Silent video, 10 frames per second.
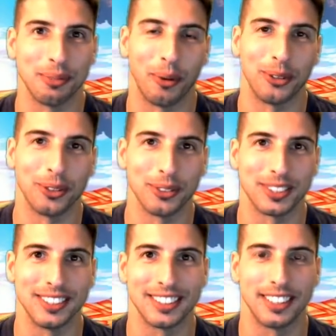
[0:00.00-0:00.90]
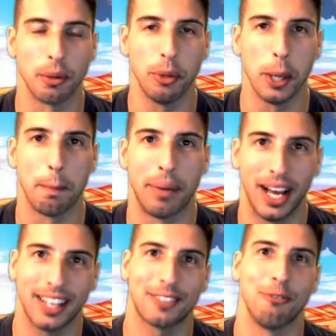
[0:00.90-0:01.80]
boy Tostyy and today we are
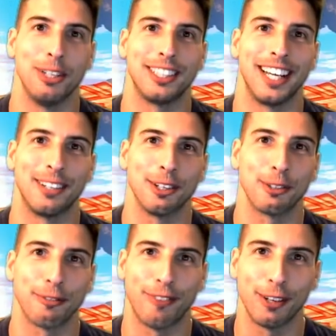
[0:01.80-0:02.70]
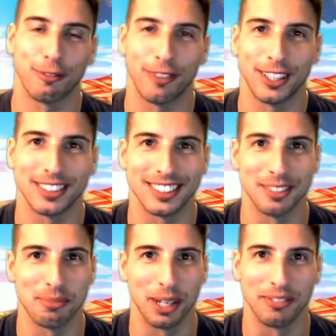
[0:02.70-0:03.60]
back with another Final Fantasy
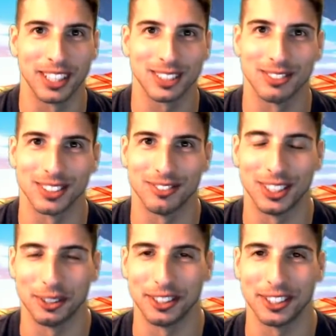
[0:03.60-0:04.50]
Brave Exvius video and